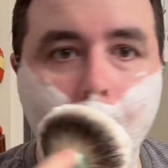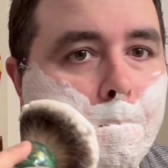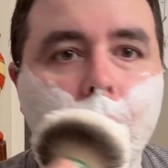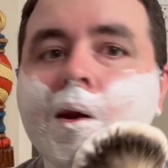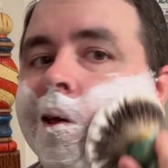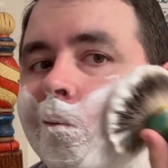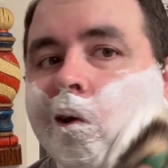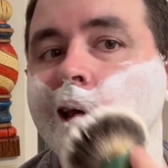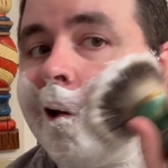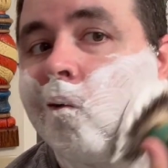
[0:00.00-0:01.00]
When it
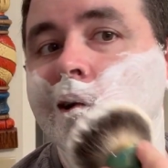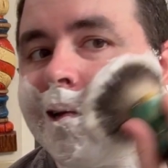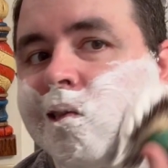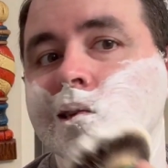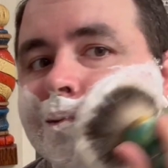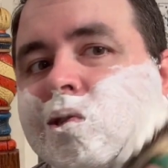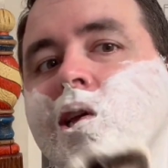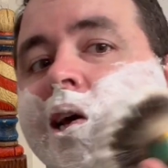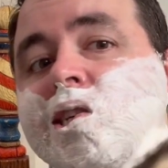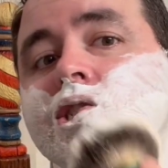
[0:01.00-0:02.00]
went out, I think it was
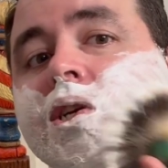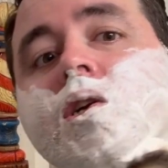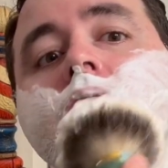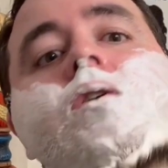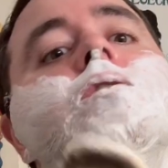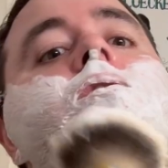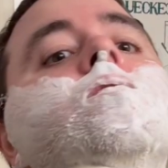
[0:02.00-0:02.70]
last year,